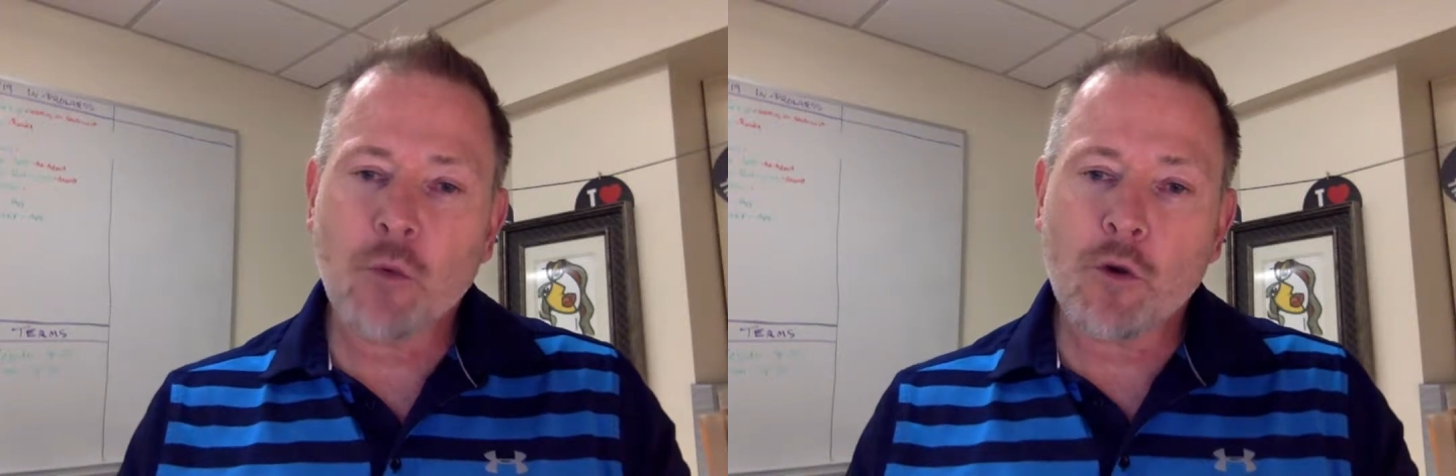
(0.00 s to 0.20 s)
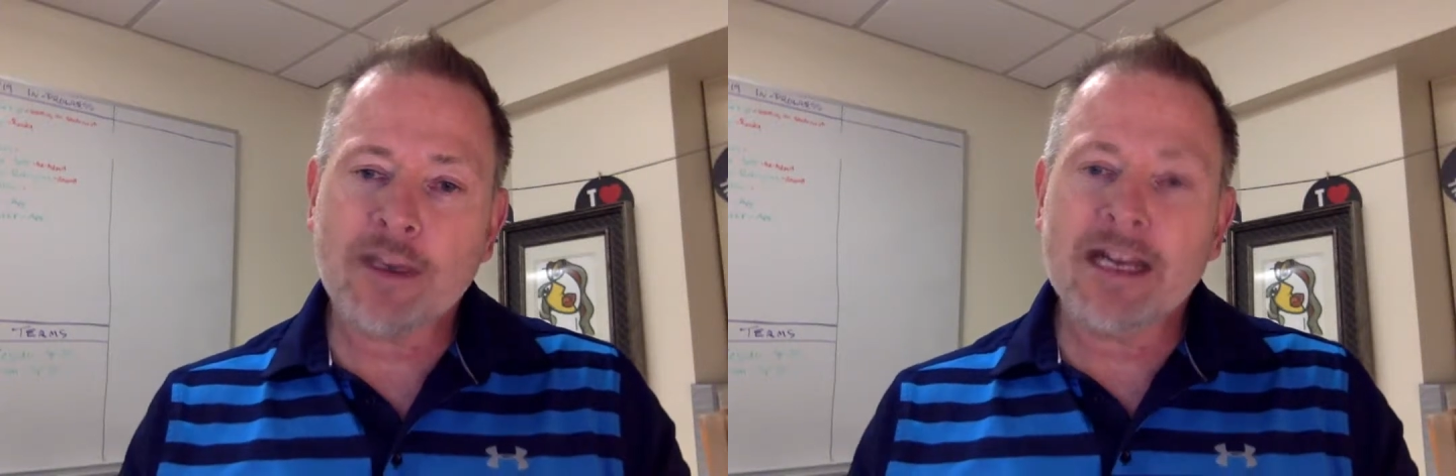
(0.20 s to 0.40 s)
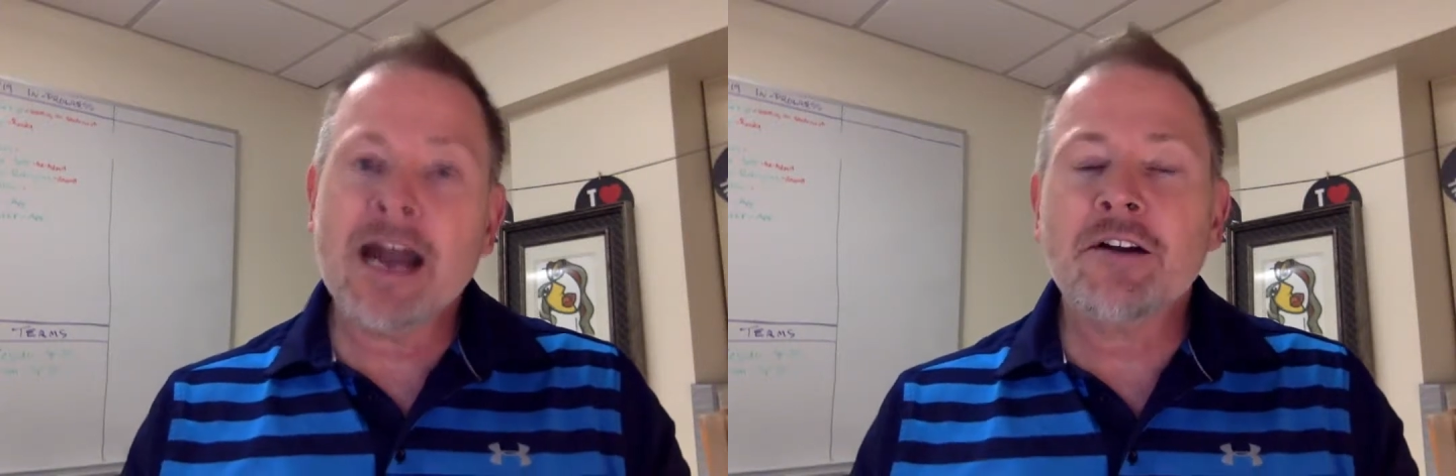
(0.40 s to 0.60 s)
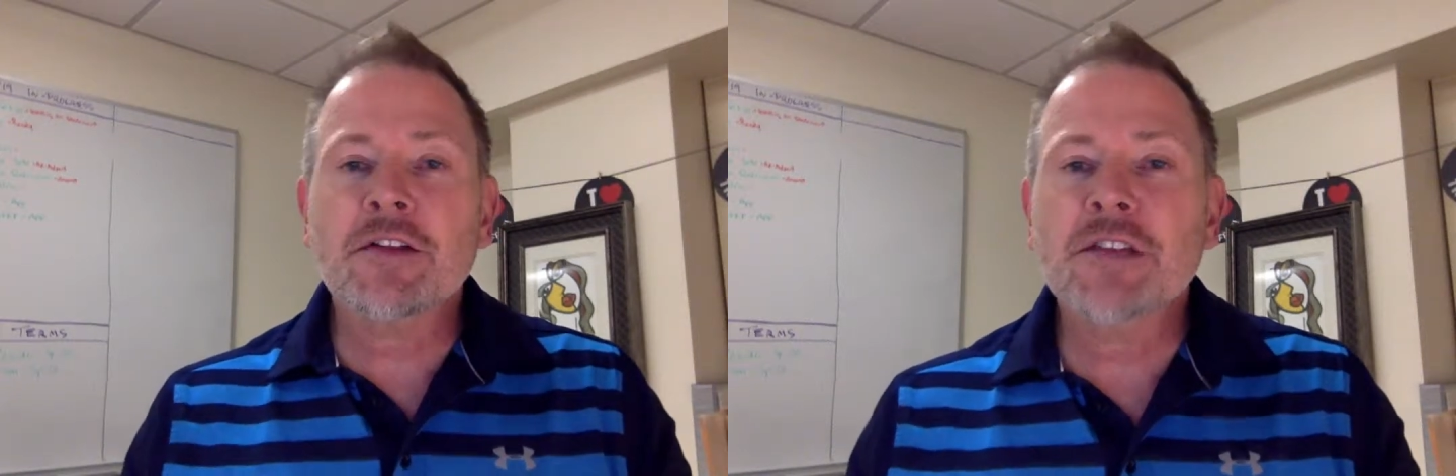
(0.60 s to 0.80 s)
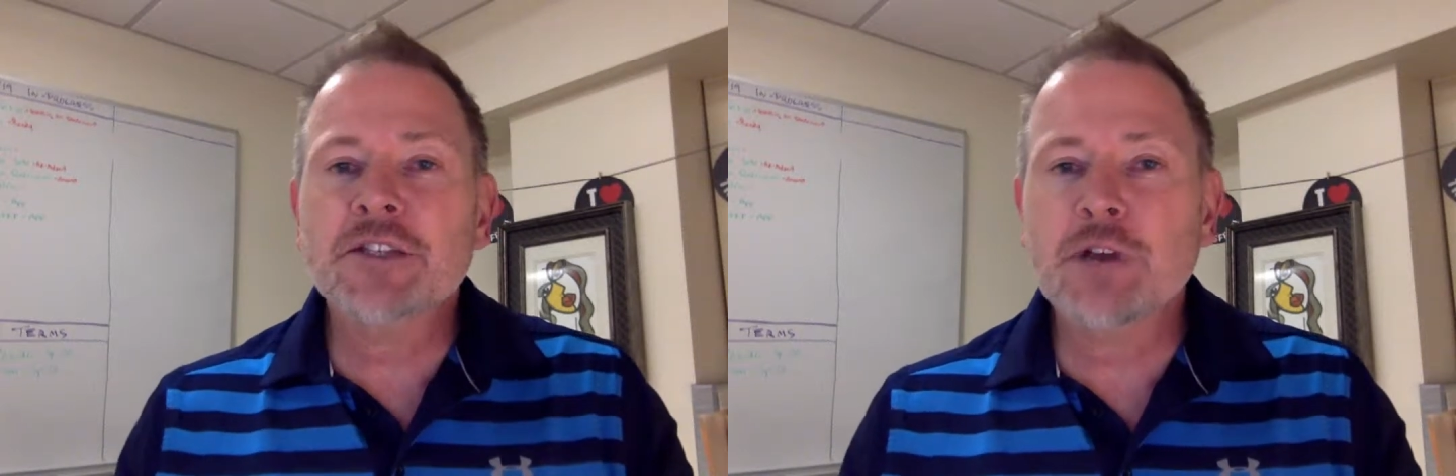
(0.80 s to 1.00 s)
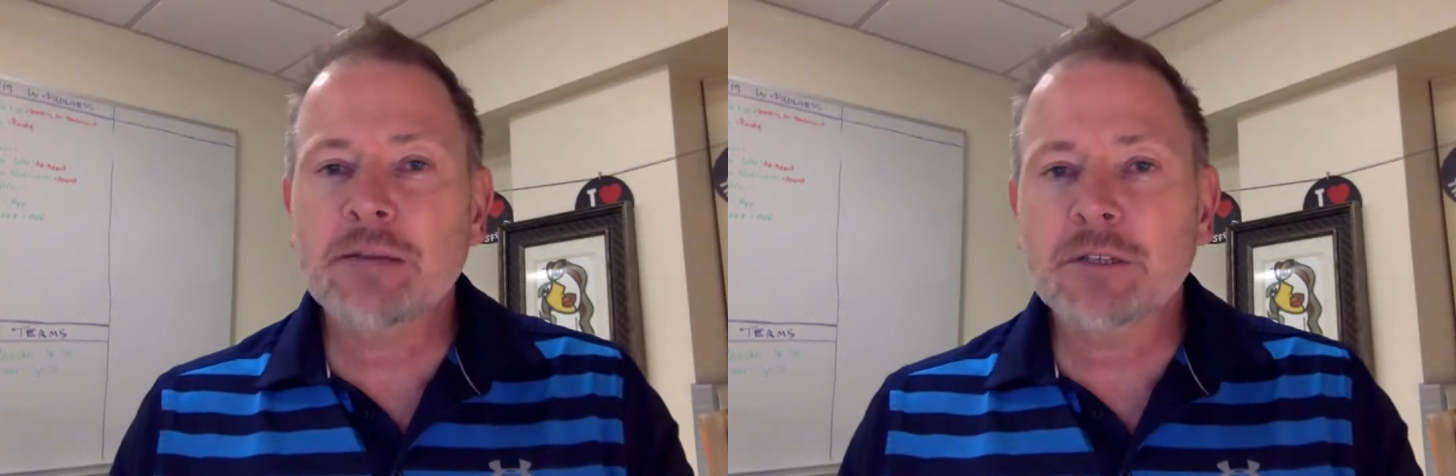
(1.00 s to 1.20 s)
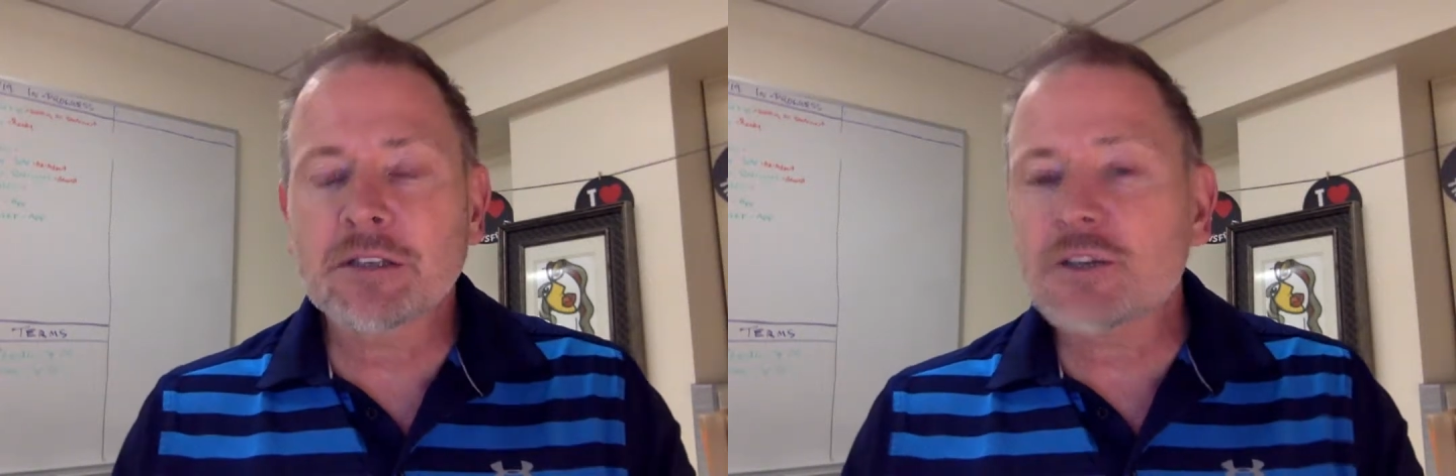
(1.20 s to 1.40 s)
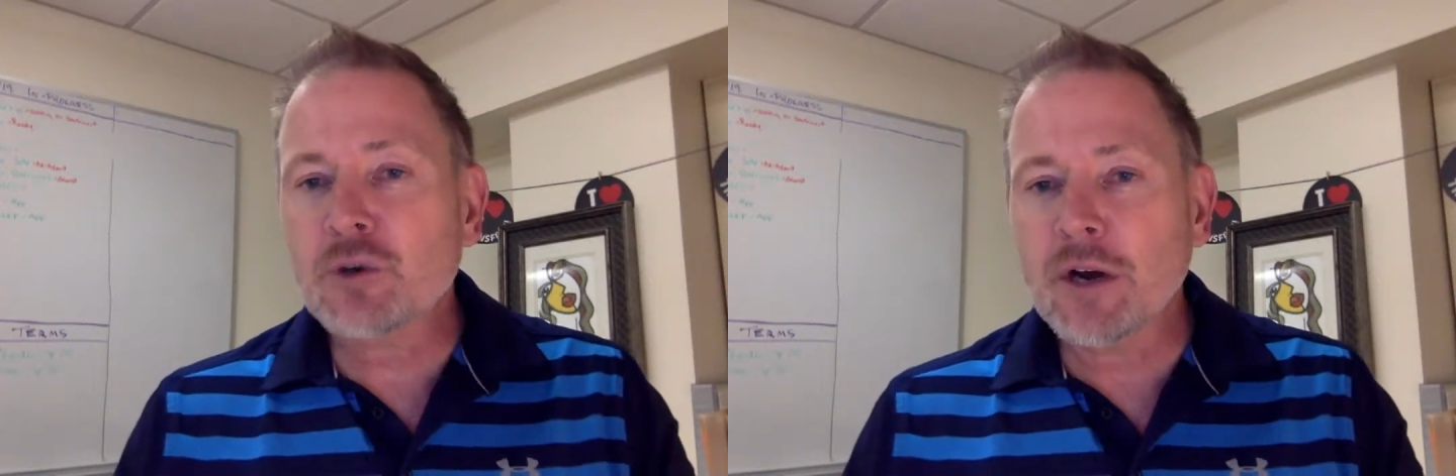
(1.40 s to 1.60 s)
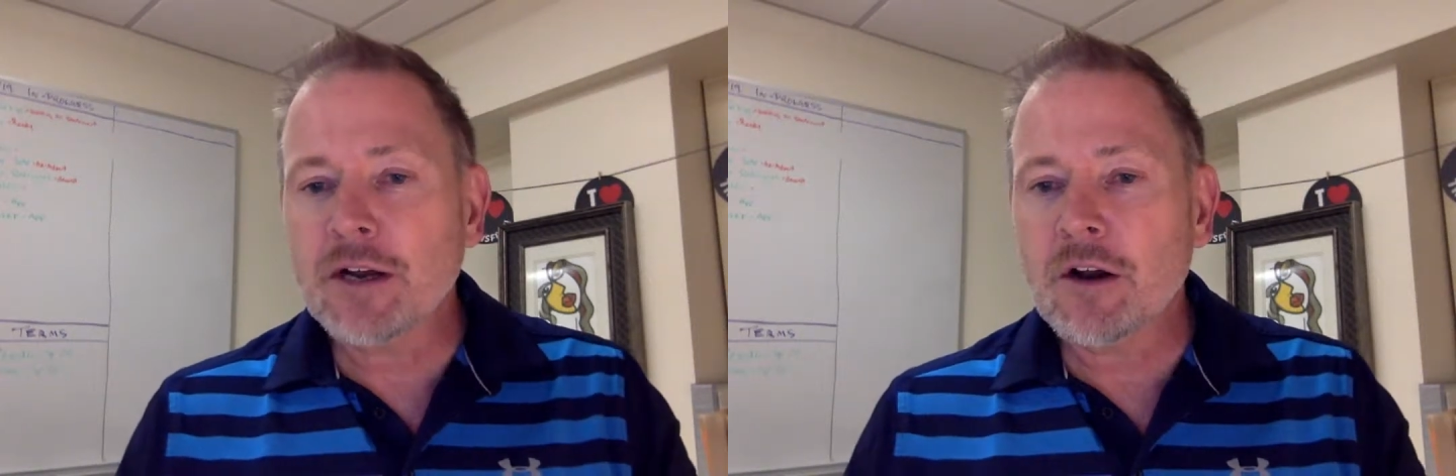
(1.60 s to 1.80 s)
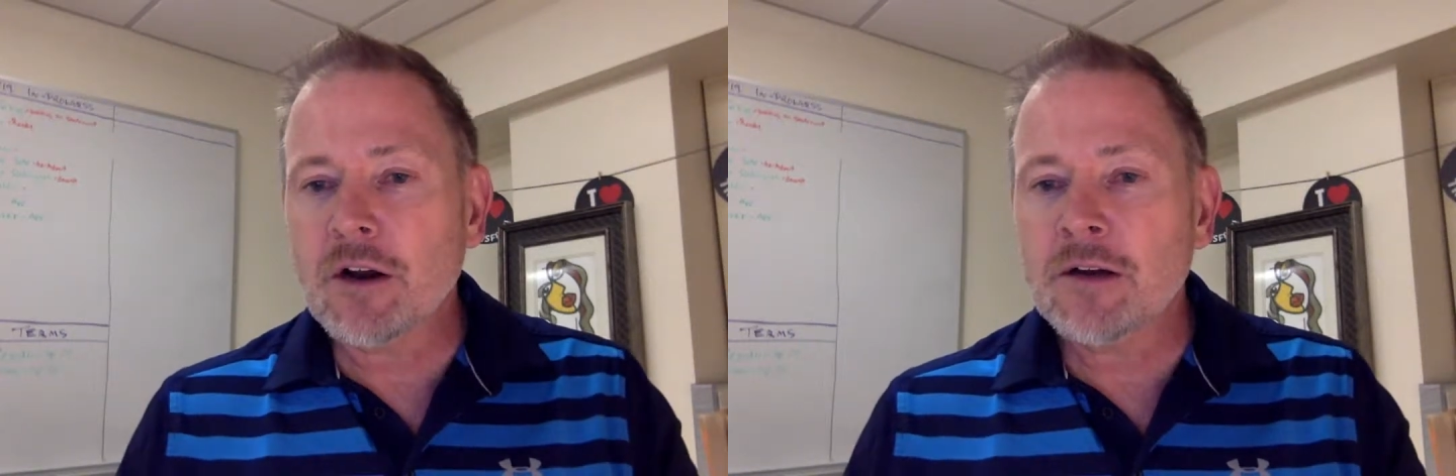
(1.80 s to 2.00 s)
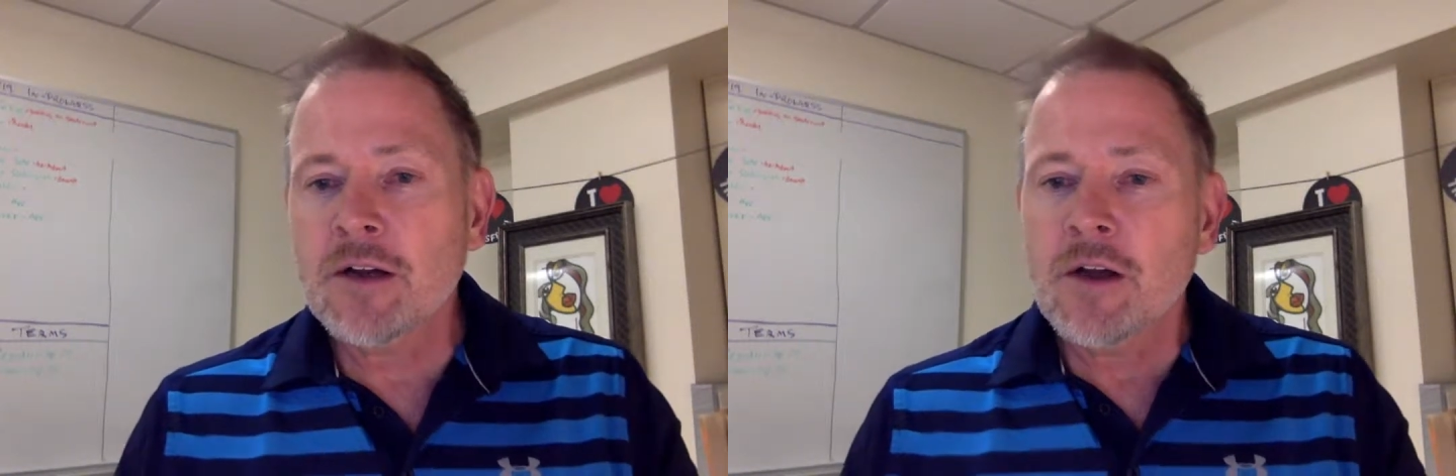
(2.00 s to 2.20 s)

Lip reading: working out and that you're able to join our